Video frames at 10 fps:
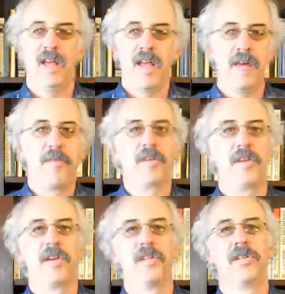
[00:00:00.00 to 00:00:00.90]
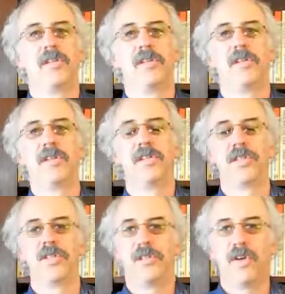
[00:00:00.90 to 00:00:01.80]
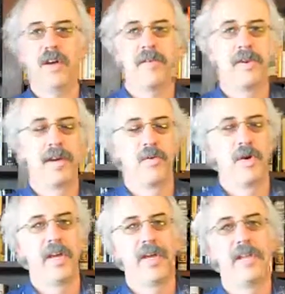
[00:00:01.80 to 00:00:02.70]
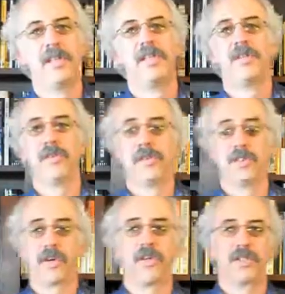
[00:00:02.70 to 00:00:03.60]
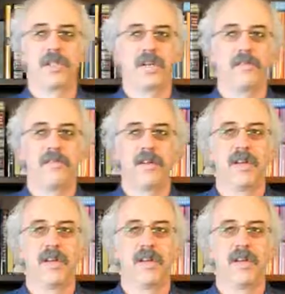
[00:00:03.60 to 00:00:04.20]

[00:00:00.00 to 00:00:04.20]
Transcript: Everything you do, you should try to find a way to enjoy yourself.